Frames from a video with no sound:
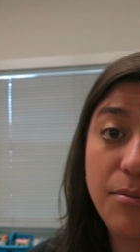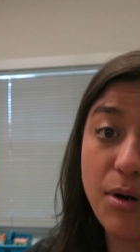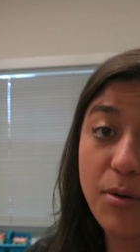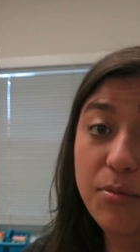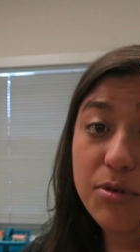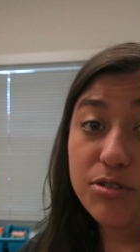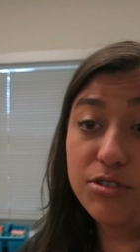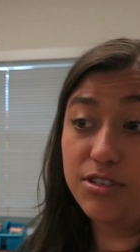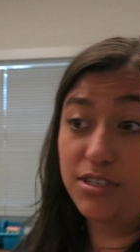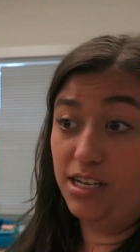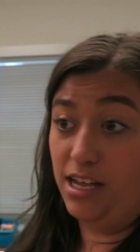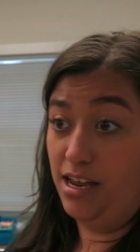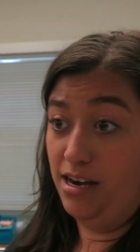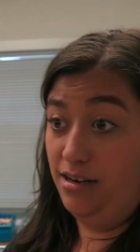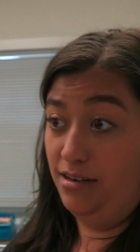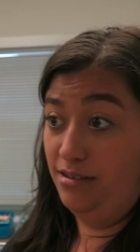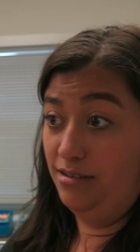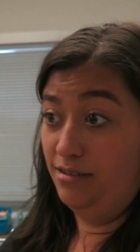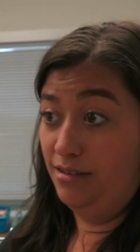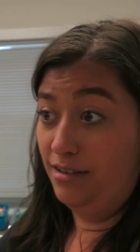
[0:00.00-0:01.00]
almost
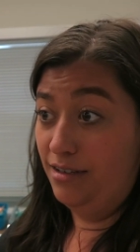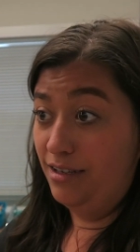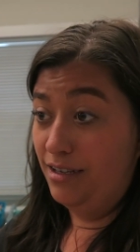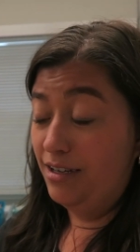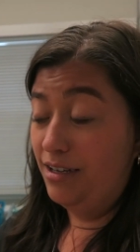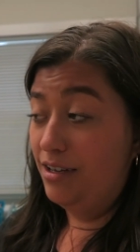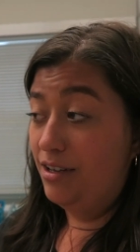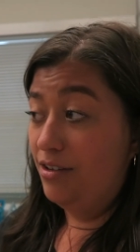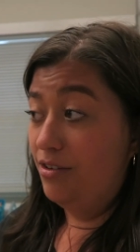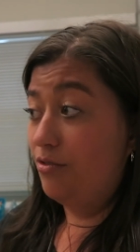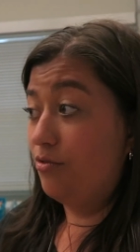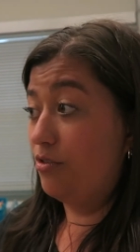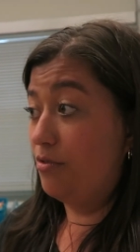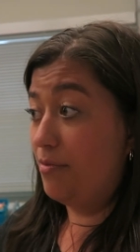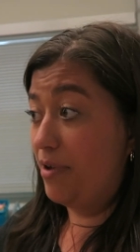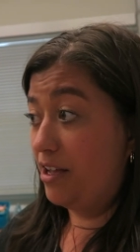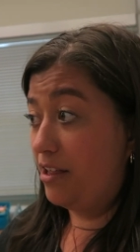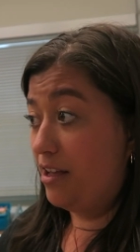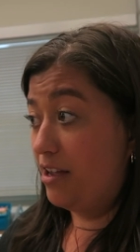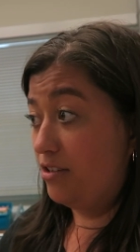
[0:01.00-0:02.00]
done with
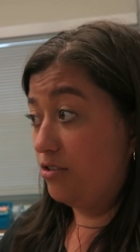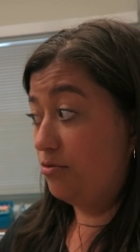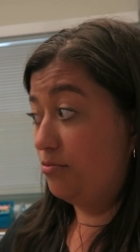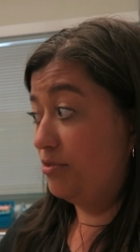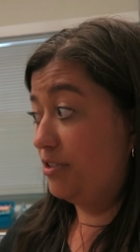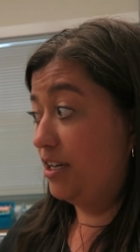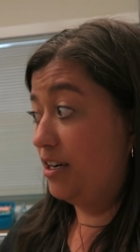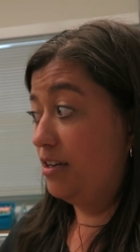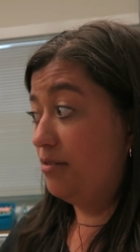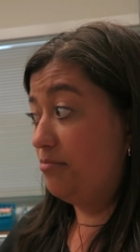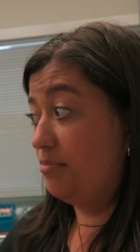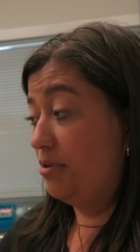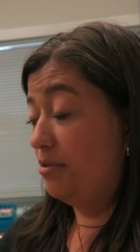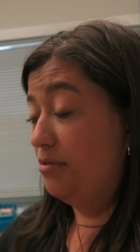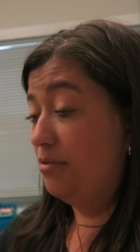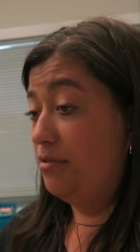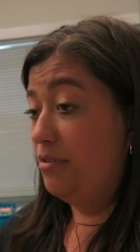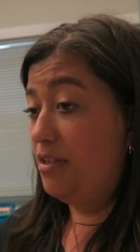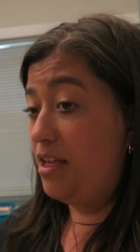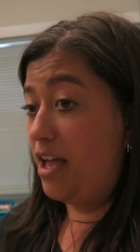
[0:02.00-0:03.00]
my classroom setup.
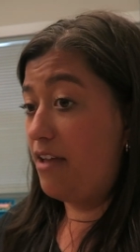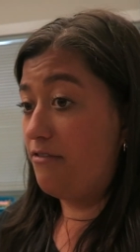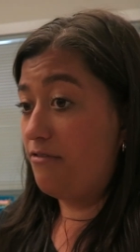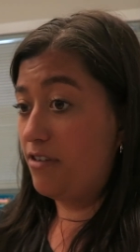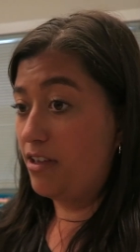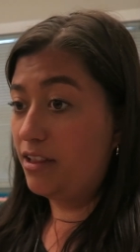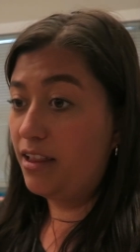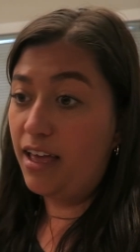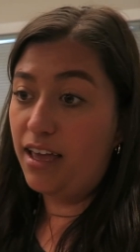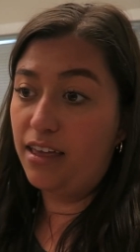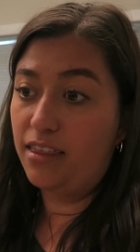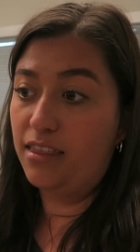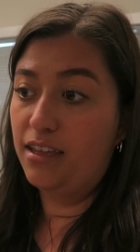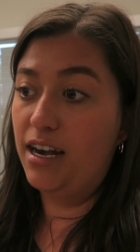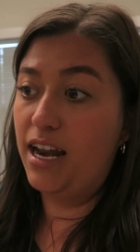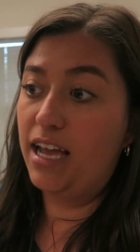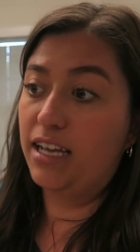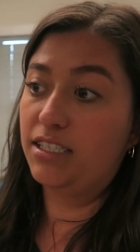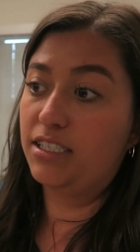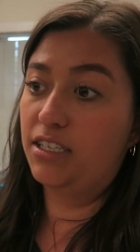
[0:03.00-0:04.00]
I feel like the
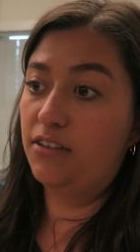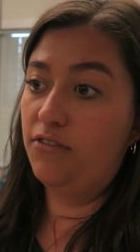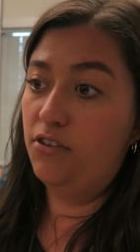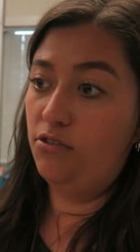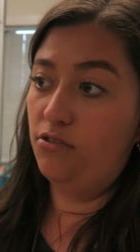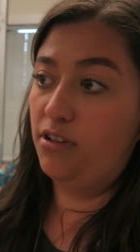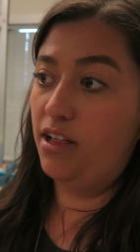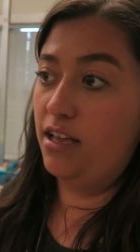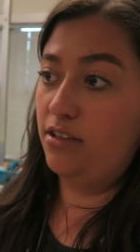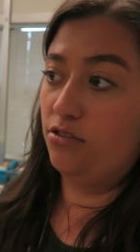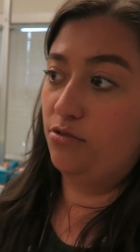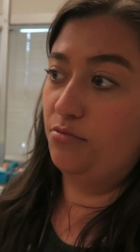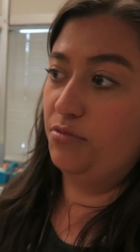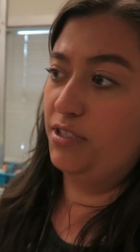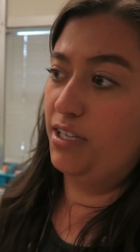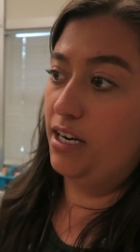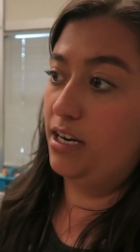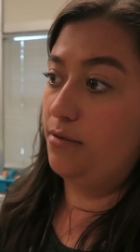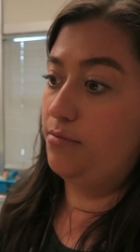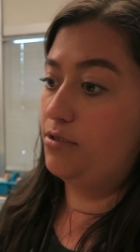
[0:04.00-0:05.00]
next few classroom
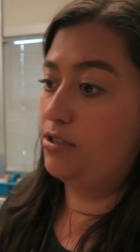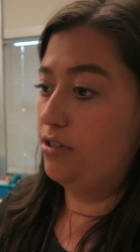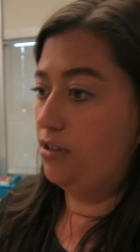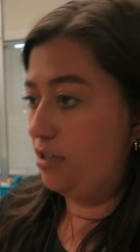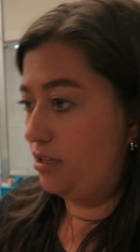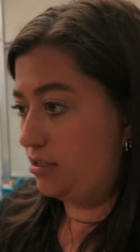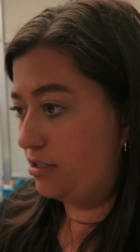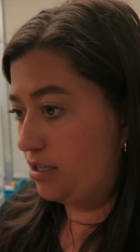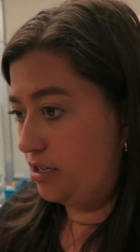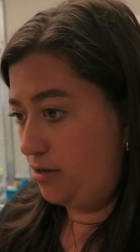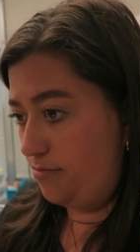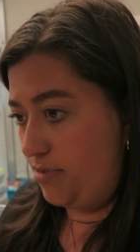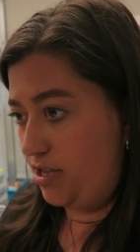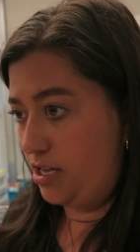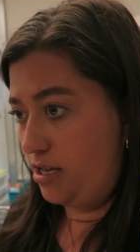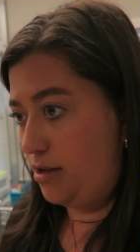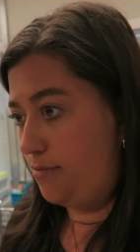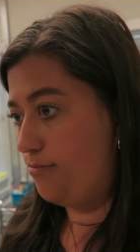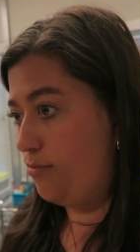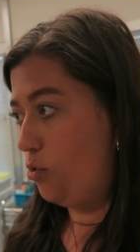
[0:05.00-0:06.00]
setups, it's gonna
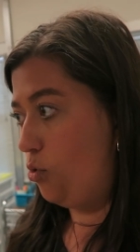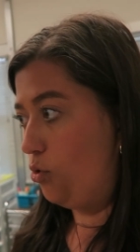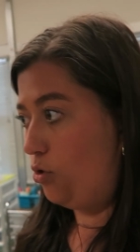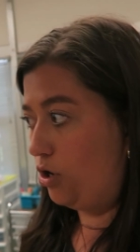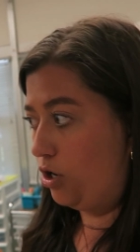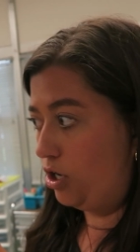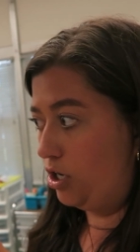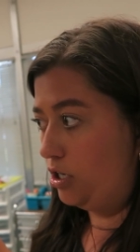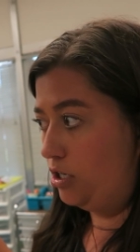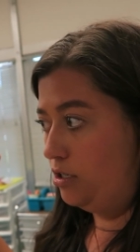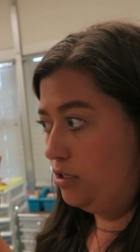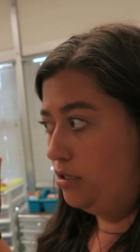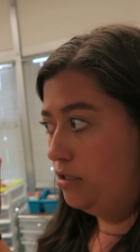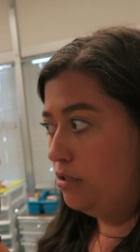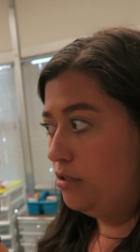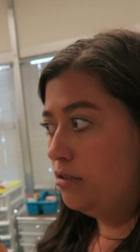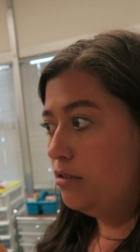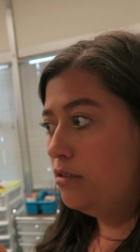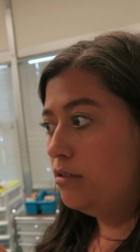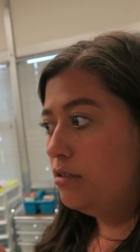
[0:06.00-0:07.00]
become more
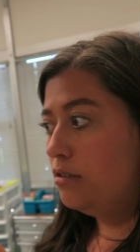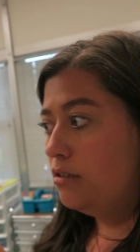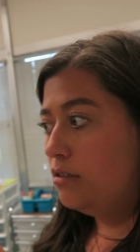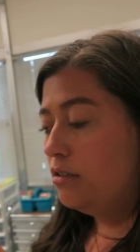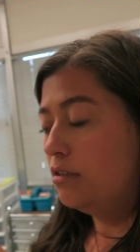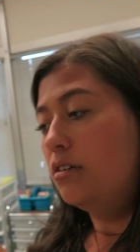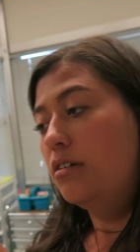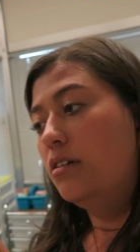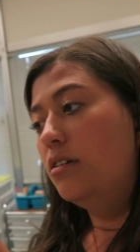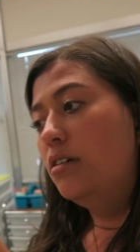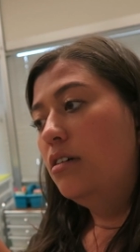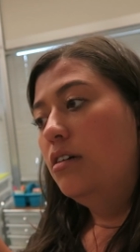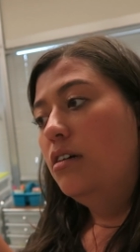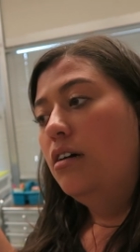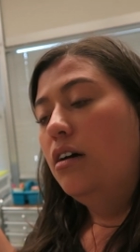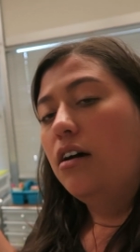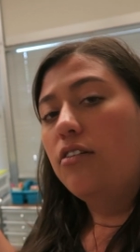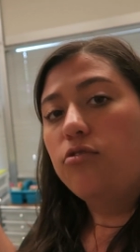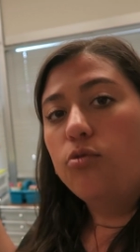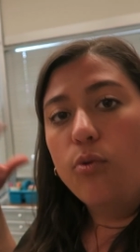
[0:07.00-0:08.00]

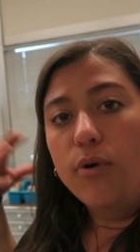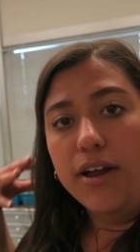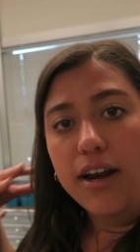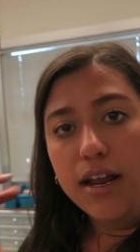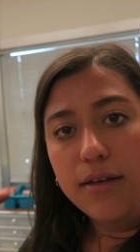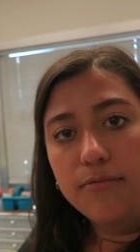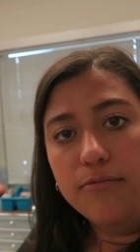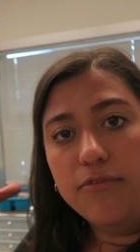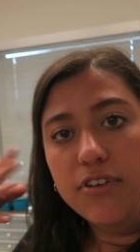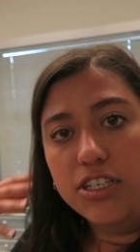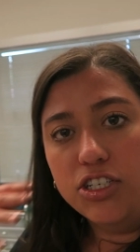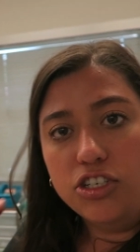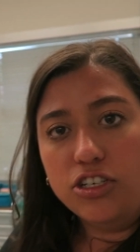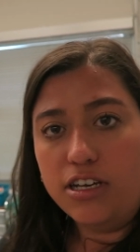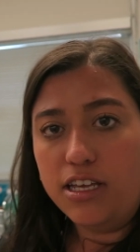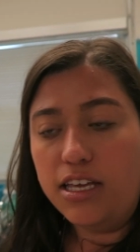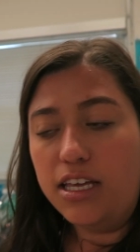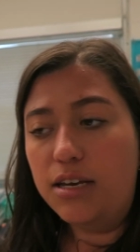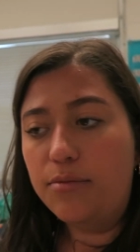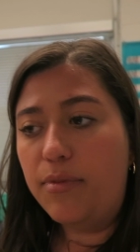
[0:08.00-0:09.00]
of what I'm
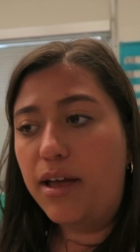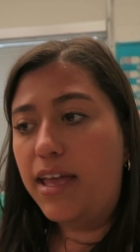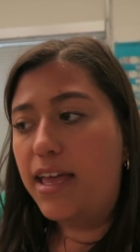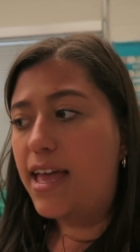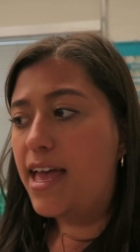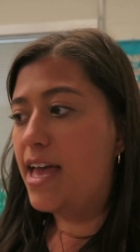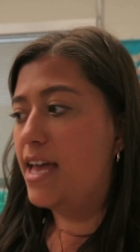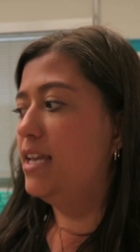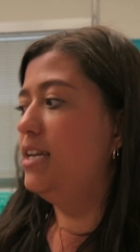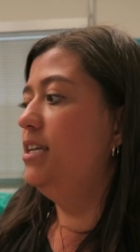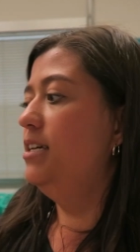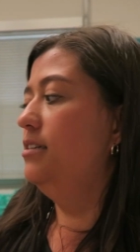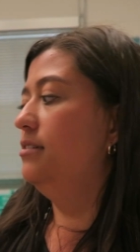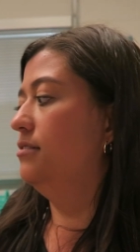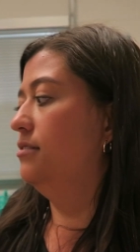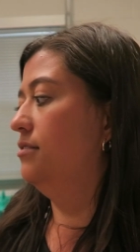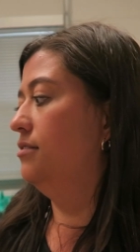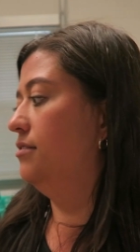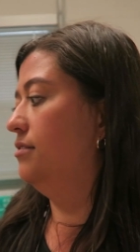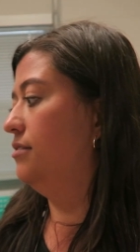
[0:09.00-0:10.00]
visioning in my head.
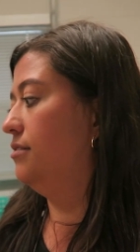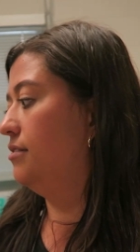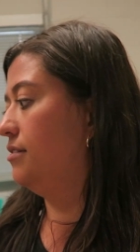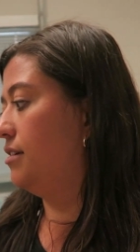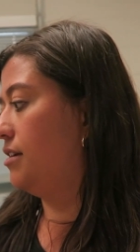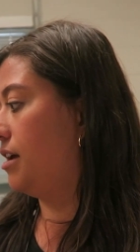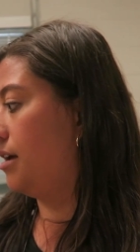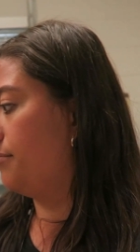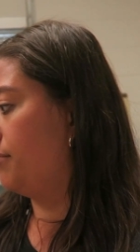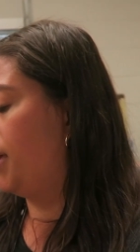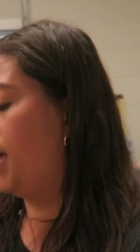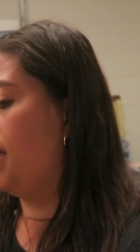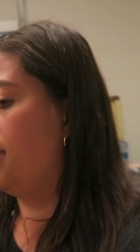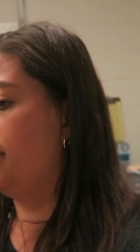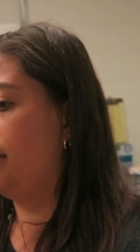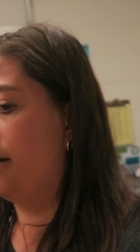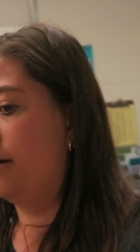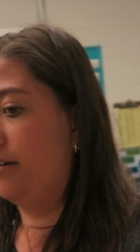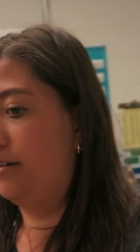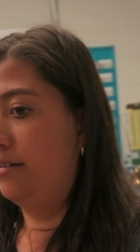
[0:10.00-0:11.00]
I'm
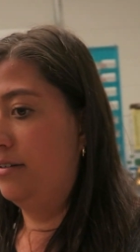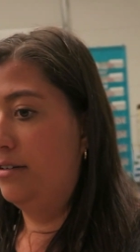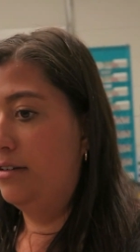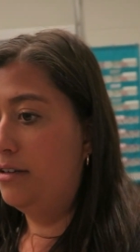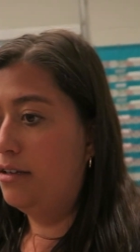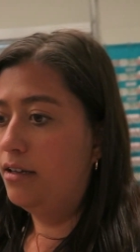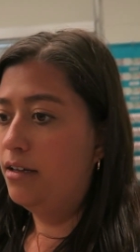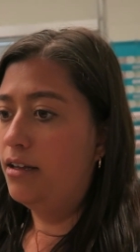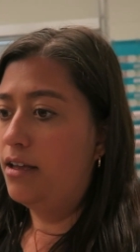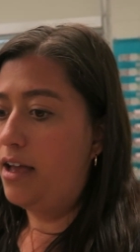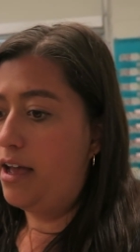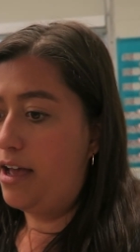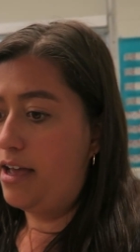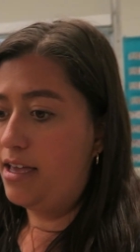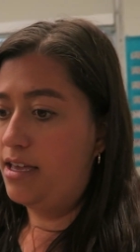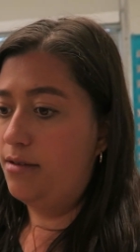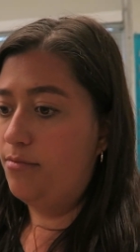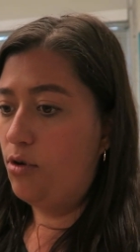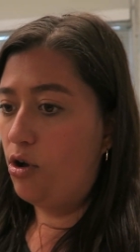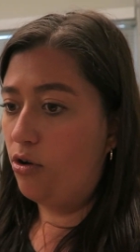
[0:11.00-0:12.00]
getting there. I
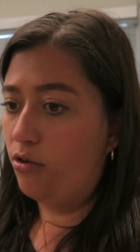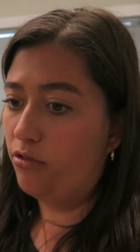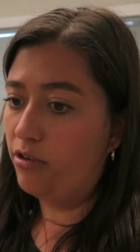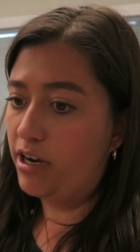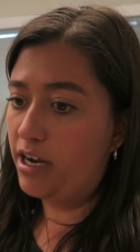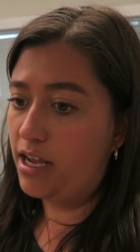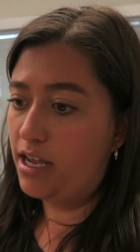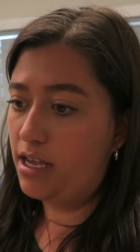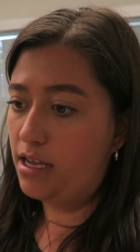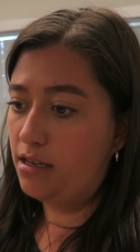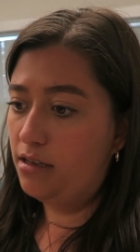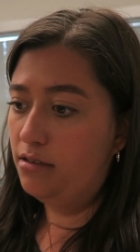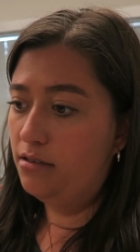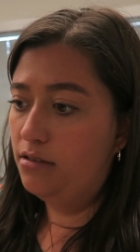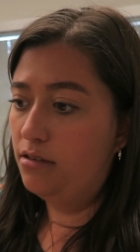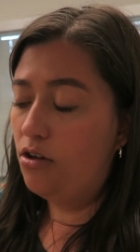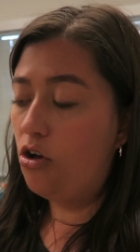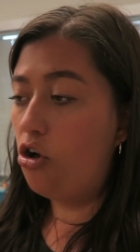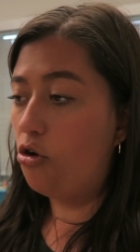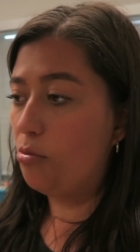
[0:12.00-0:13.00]
am already
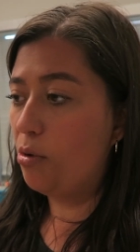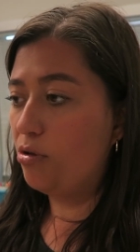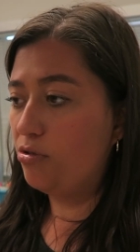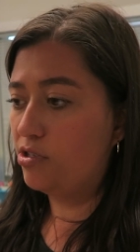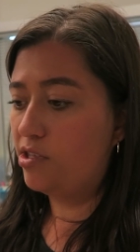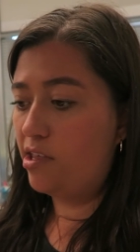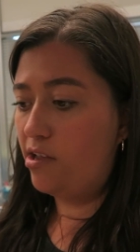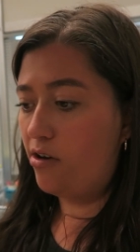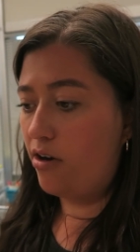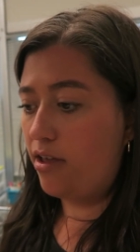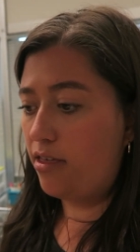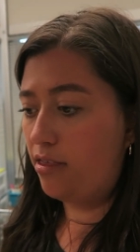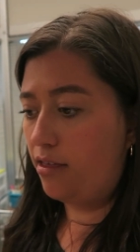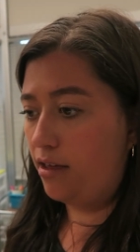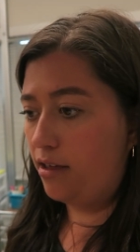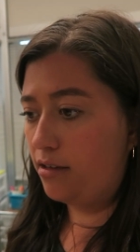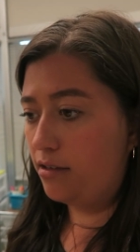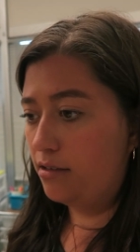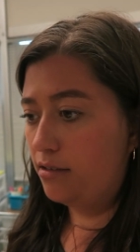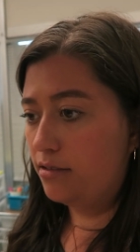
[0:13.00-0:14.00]
almost there, I
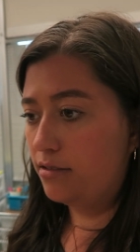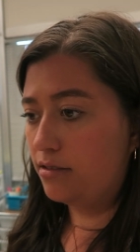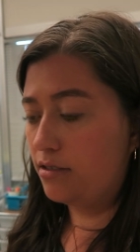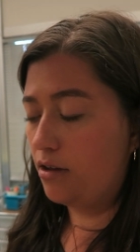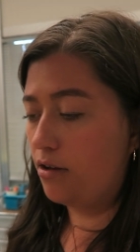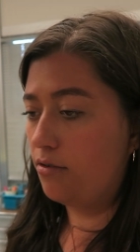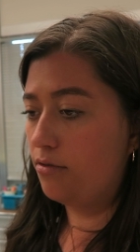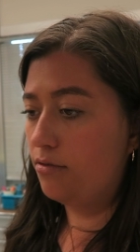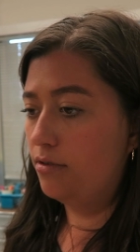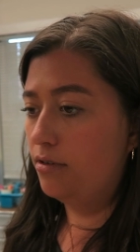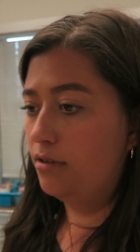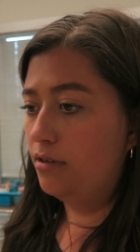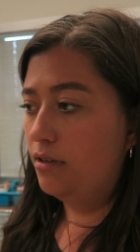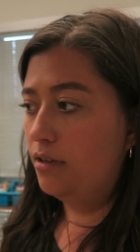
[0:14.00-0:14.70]
think. So